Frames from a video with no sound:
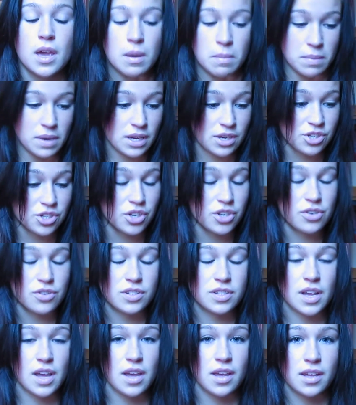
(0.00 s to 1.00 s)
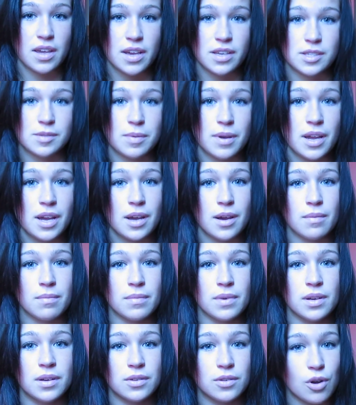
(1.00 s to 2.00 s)
Make sure you're saying yes
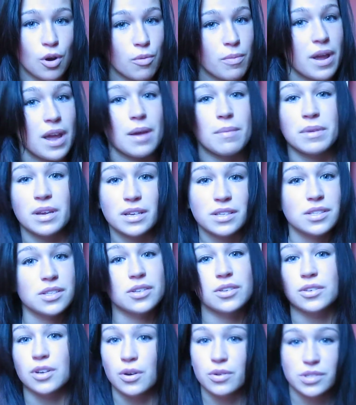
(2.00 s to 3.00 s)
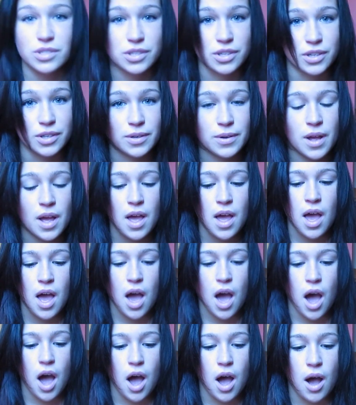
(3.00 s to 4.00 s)
ma'am, no ma'am, yes sir, no sir.
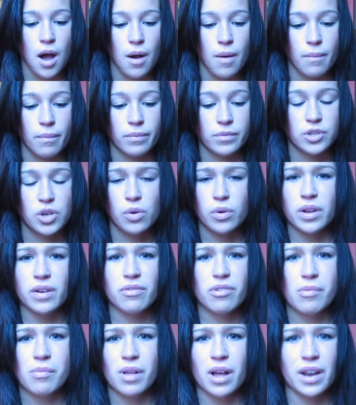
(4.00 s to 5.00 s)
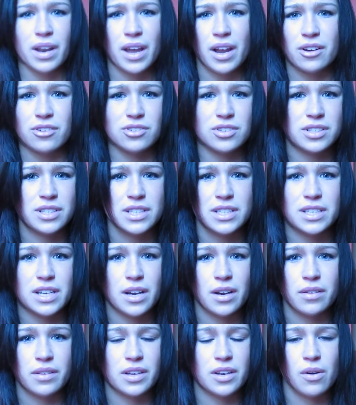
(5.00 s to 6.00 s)
Don't give them a lot of extra
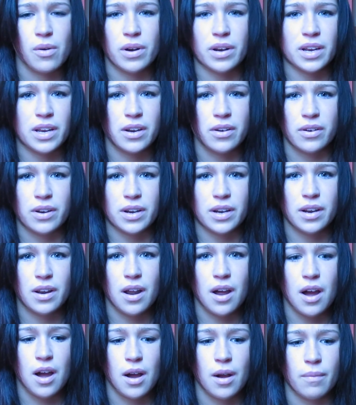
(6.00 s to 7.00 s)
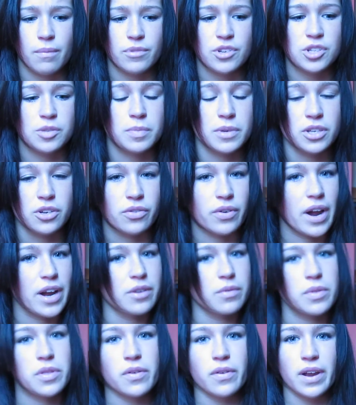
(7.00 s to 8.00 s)
detail. They don't want to hear it. Just be
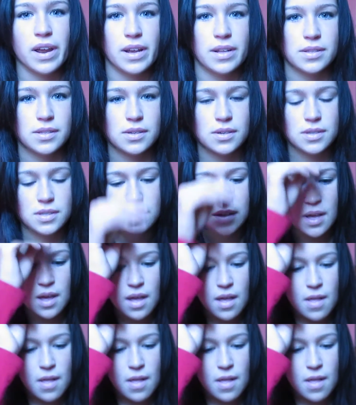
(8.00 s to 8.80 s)
direct with your answers.